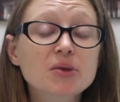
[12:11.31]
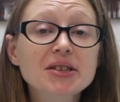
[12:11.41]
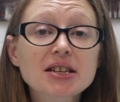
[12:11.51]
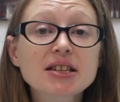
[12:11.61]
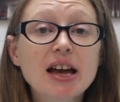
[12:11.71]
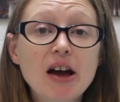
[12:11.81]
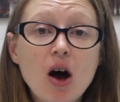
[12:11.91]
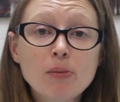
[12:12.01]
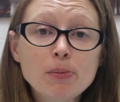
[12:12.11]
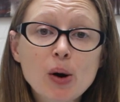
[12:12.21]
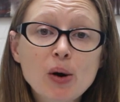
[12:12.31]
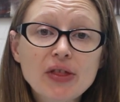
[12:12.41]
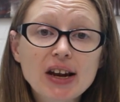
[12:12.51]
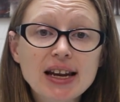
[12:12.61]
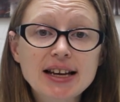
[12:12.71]
So, as I say, I'll
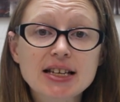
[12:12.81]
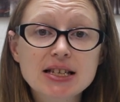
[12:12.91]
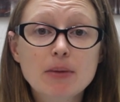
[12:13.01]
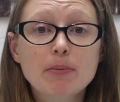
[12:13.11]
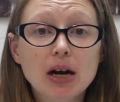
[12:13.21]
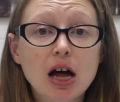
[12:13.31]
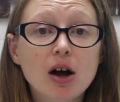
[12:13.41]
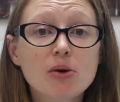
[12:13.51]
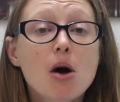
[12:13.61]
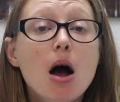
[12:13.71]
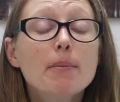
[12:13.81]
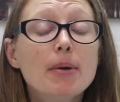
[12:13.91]
put the links in below,